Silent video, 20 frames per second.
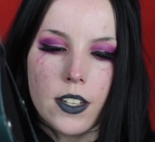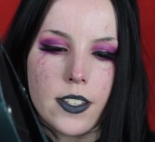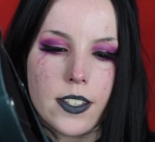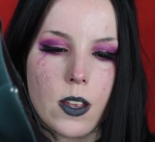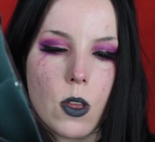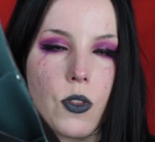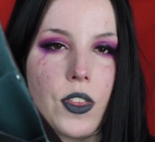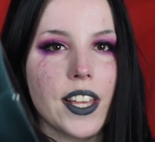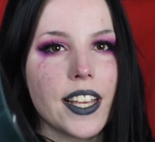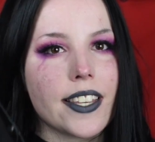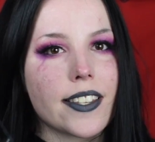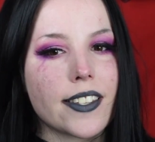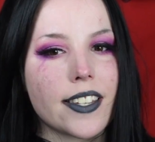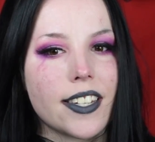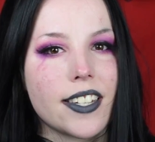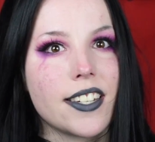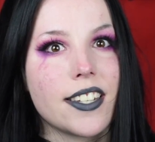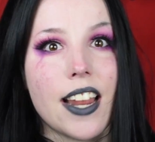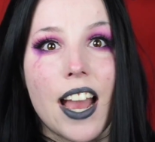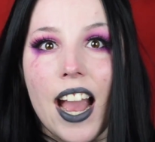So this
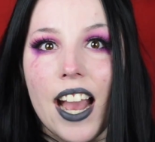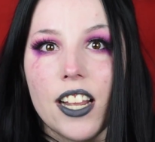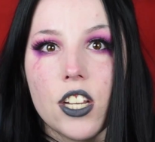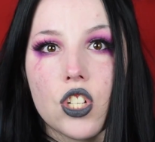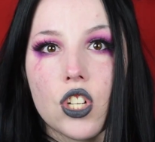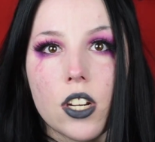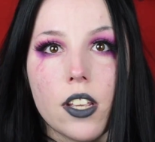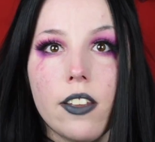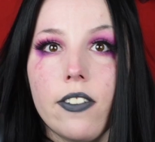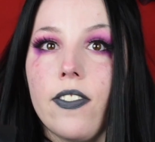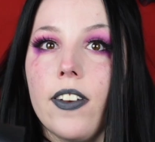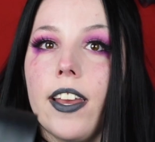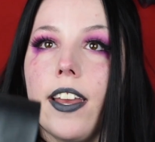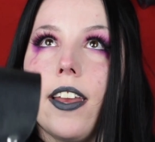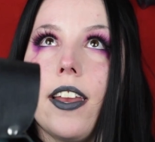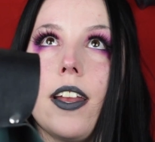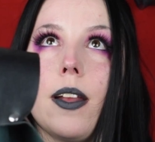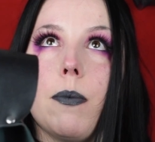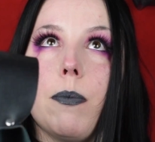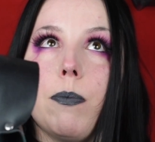didn't actually fit
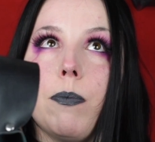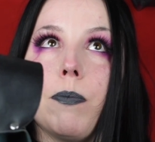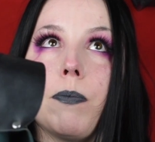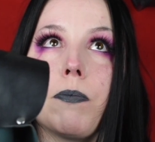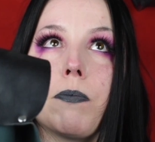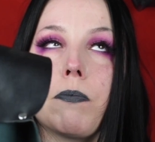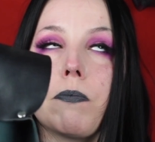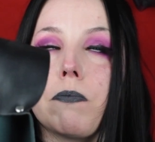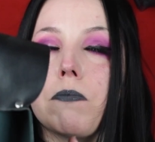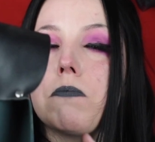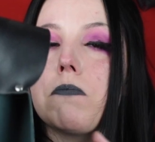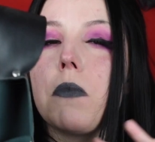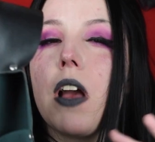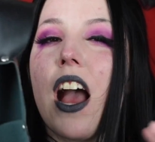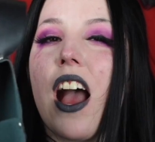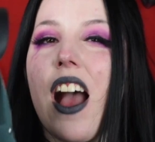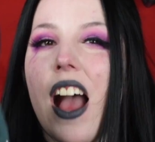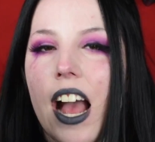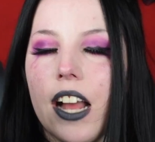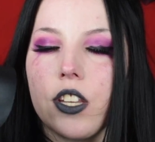him
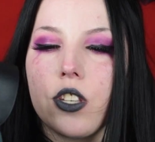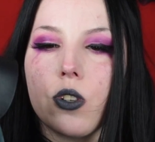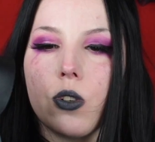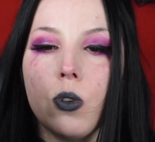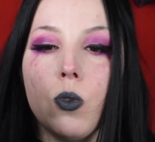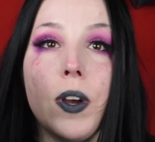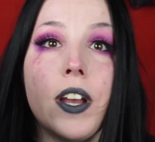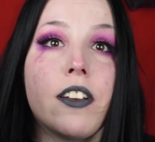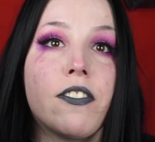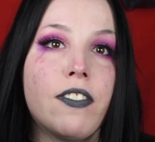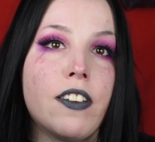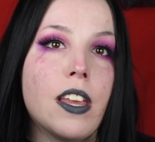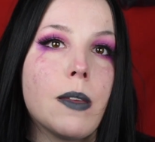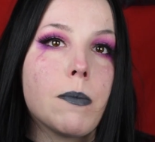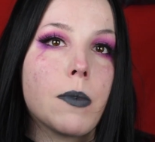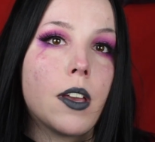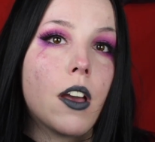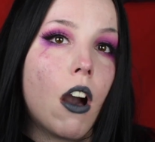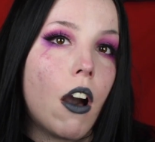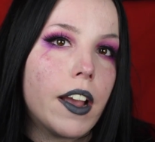at all. It fit
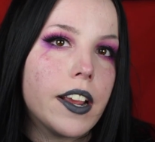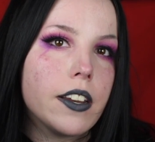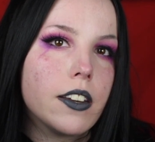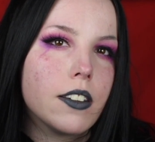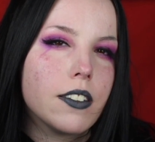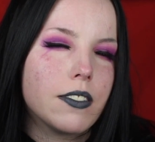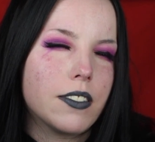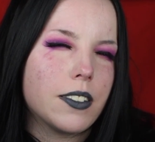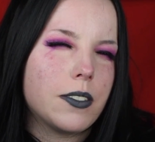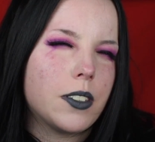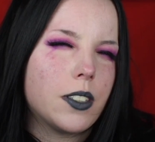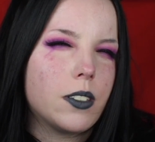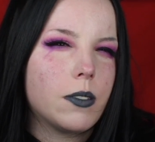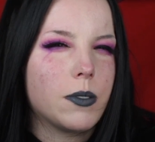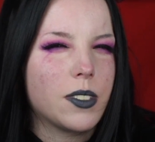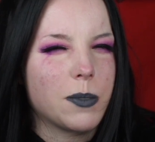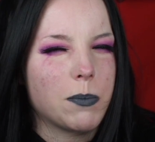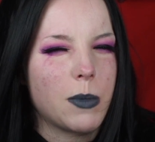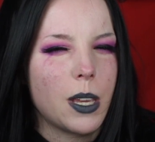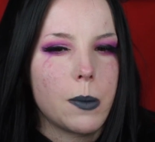him kind of
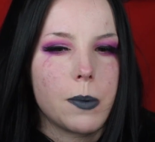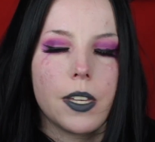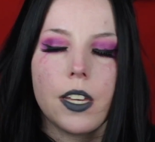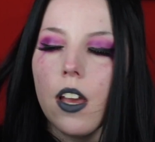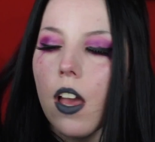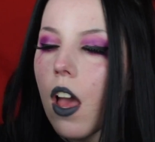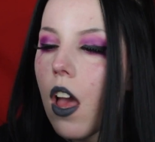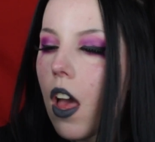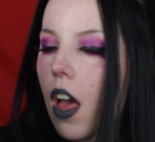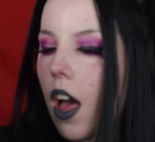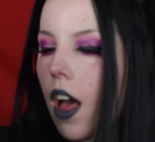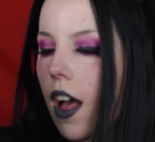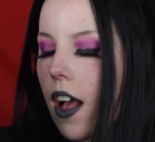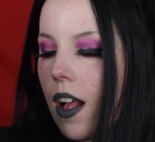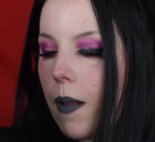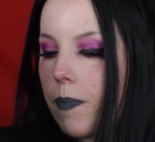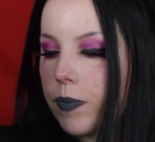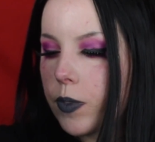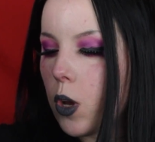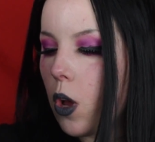maybe
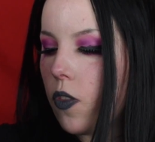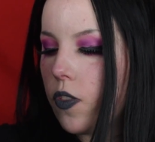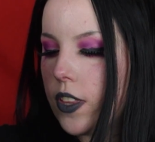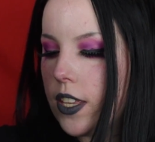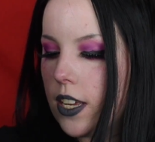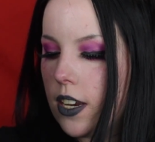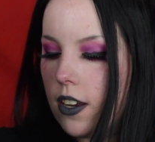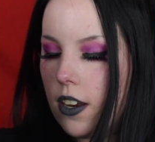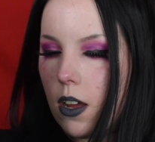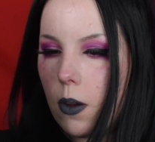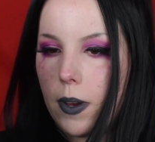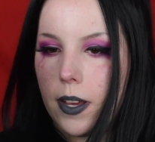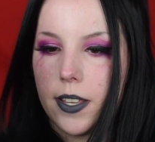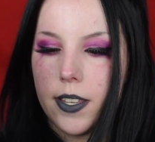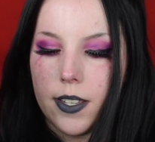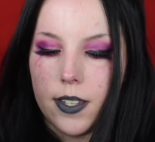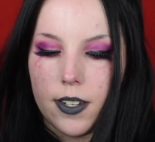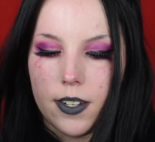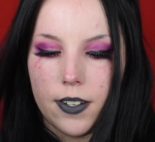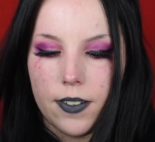on the
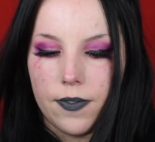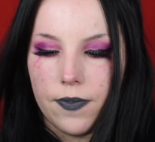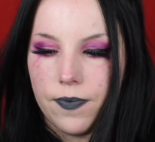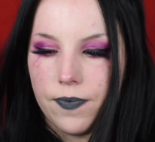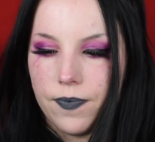lowest